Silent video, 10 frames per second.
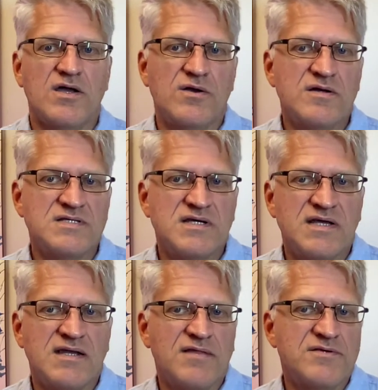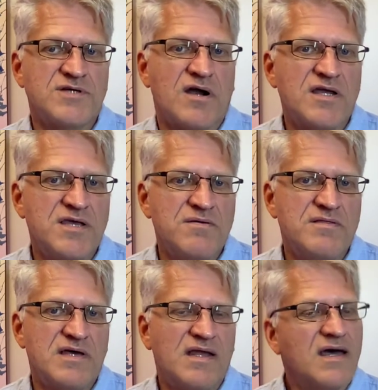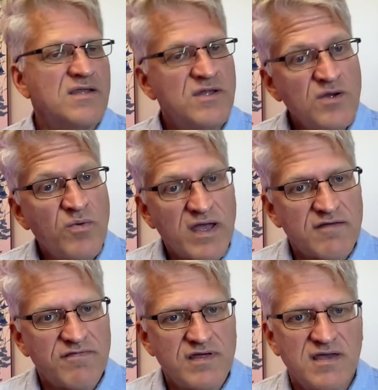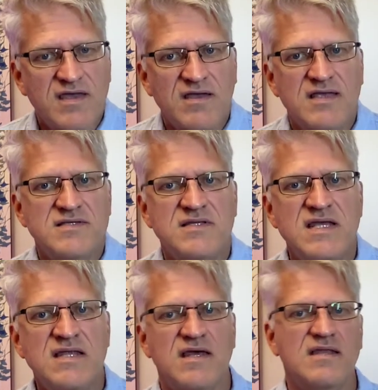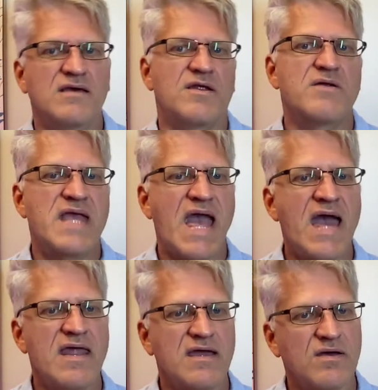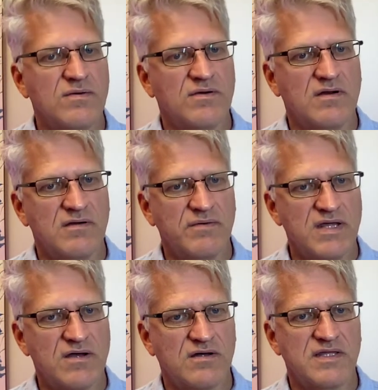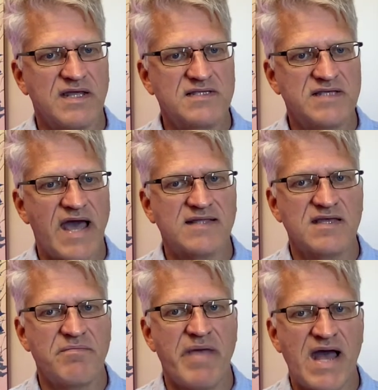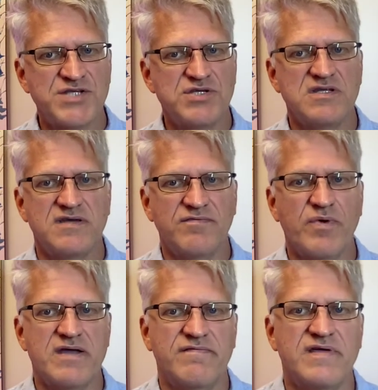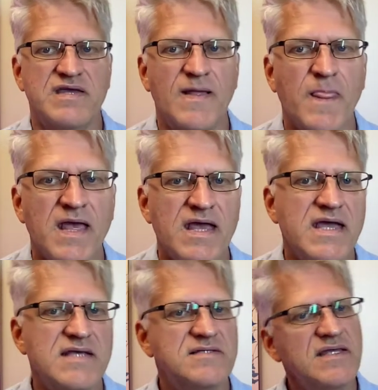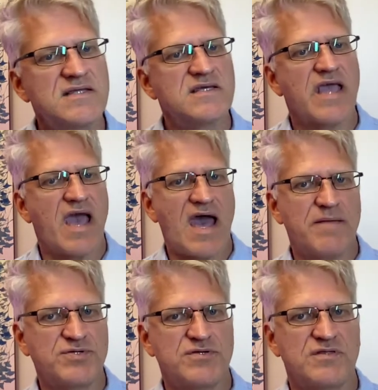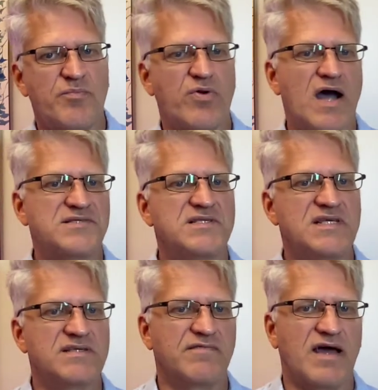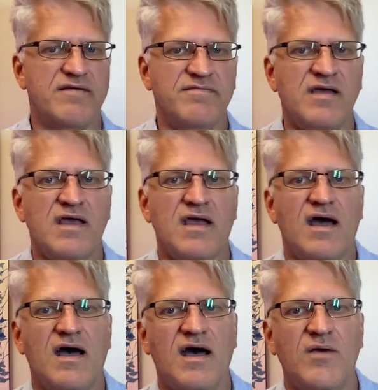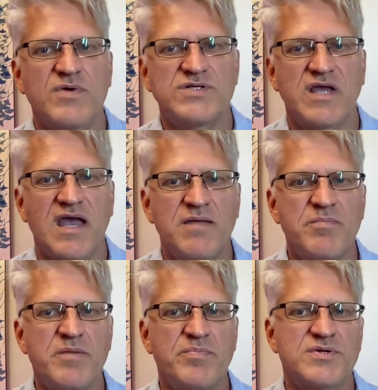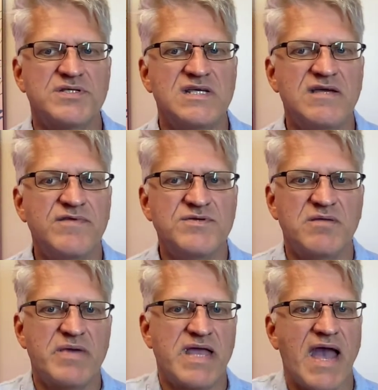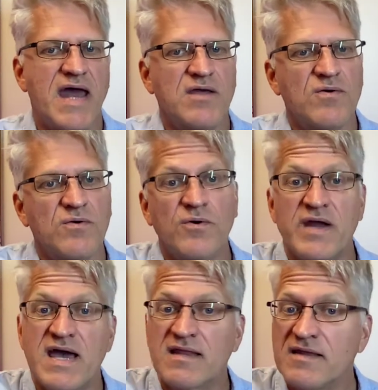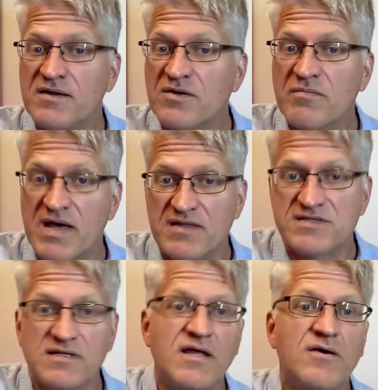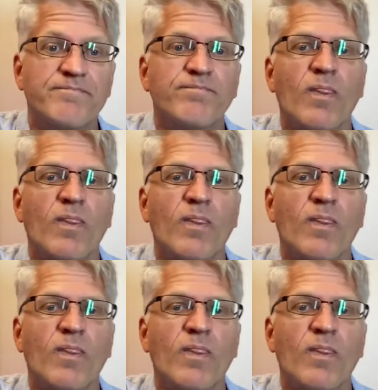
Goethe and others argue that a new way of thinking is needed. An organic, or what he called an exact imaginative way of thinking, is needed to capture the processes of life, which can't be perceived using mechanical or analytical methods alone.